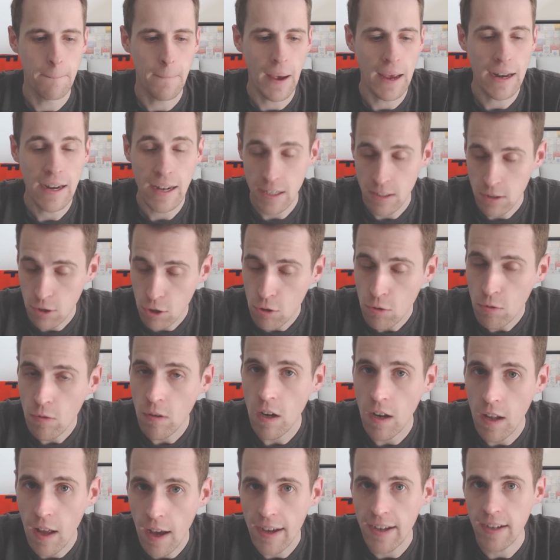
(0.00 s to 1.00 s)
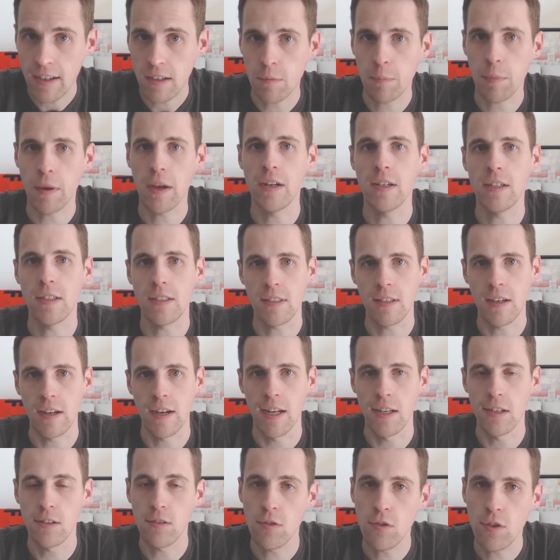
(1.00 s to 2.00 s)
And I do like Parasyte.
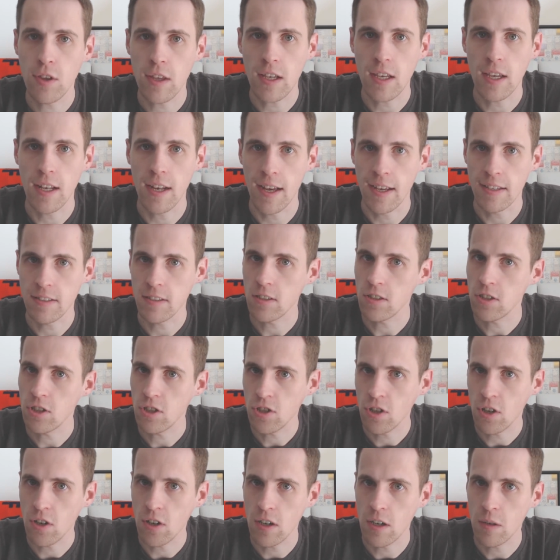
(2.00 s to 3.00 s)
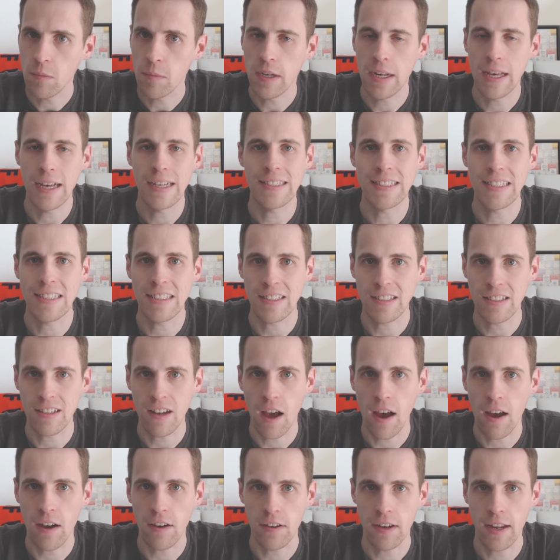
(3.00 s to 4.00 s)
I do think it has its charm, it has its
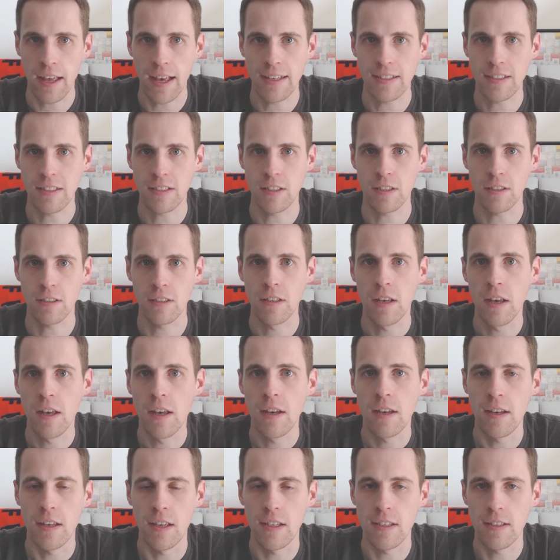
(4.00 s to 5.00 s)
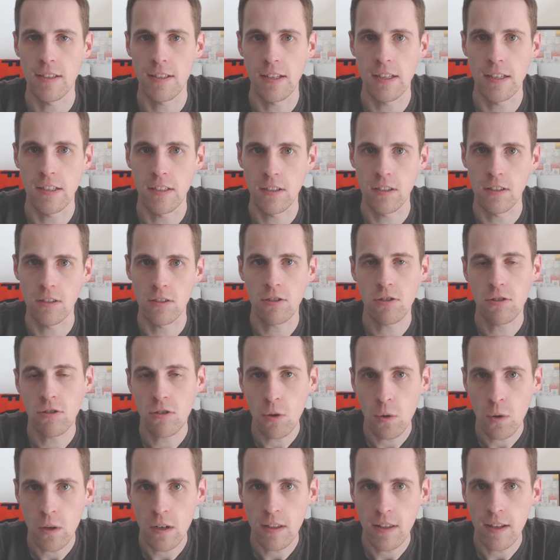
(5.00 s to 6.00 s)
style, it has its
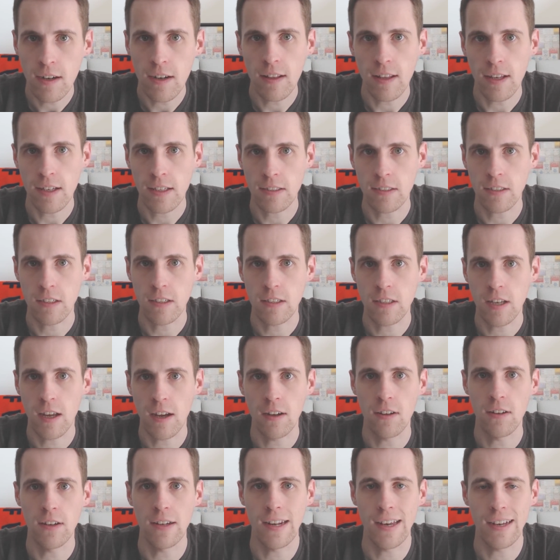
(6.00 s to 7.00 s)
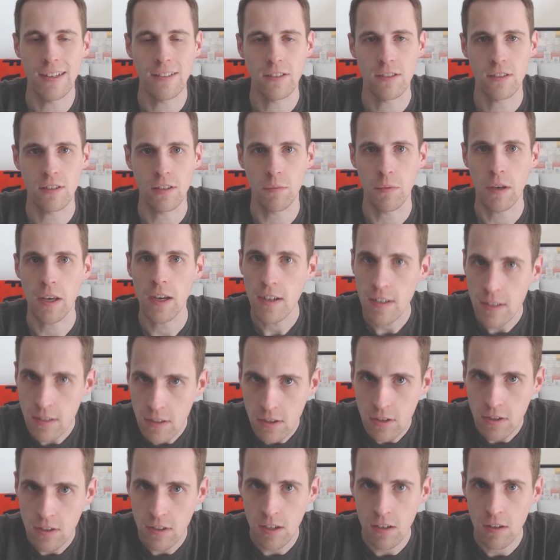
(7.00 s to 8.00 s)
story that it likes to tell, it has some
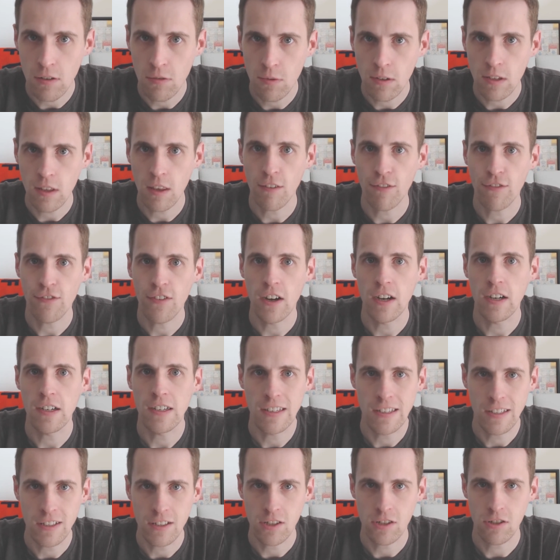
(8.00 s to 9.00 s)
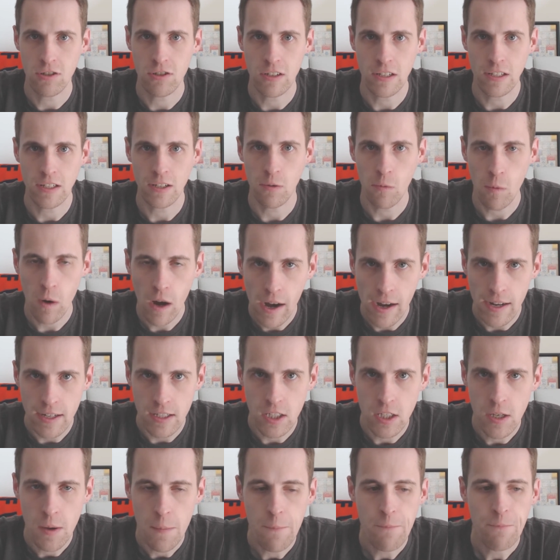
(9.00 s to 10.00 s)
characters that are really fun and interesting to
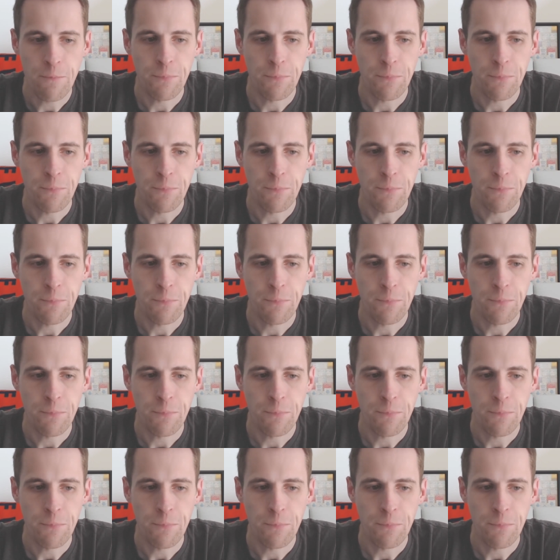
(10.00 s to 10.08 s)
watch.